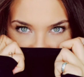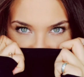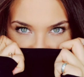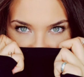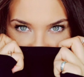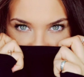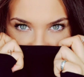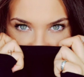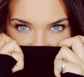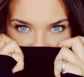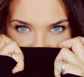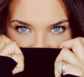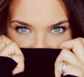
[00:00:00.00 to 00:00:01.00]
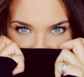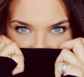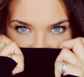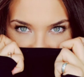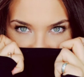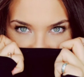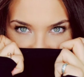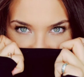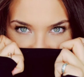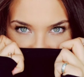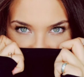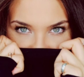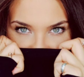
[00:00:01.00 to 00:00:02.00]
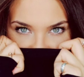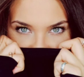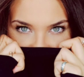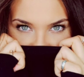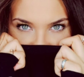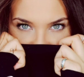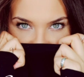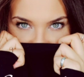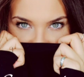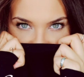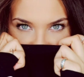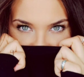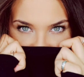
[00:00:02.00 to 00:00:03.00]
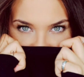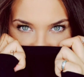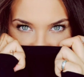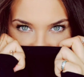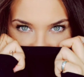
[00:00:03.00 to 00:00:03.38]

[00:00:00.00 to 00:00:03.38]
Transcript: but at least even if you can just take a small step,